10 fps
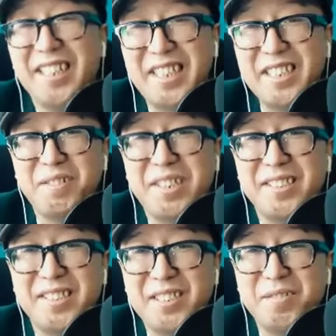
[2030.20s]
This one
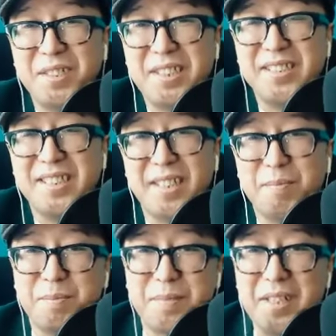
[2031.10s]
is
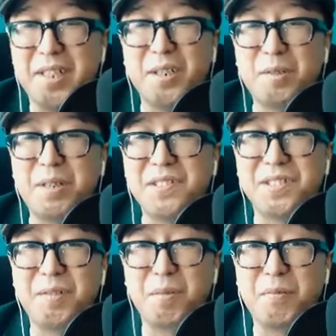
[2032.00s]
another
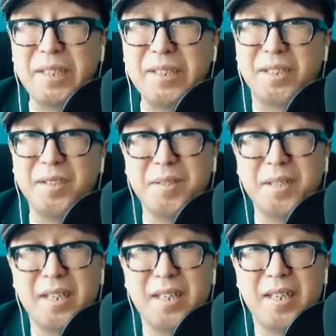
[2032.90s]
question from Victor.
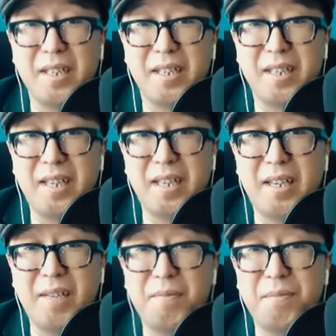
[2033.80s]

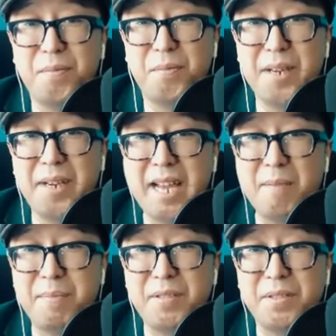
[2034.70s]
If what
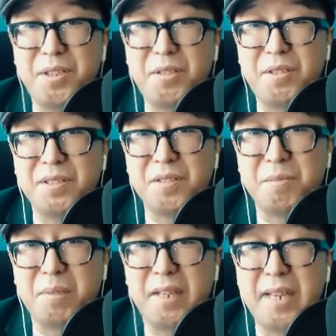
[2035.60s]
happened to you is
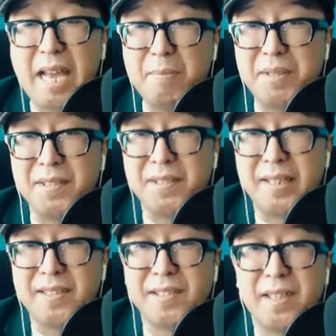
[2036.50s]
complete
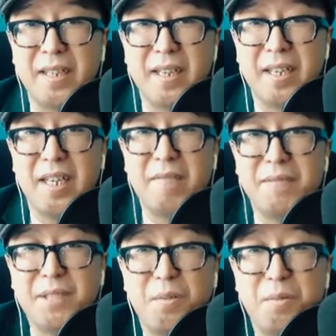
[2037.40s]
happenstance,
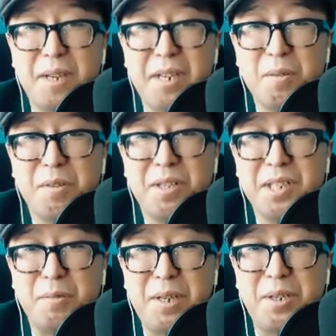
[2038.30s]
if so, what in the
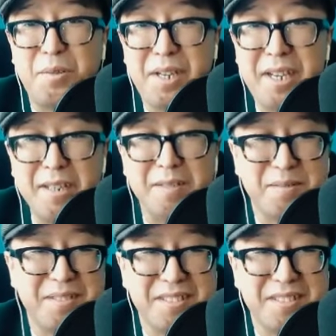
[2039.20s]
world are we doing here?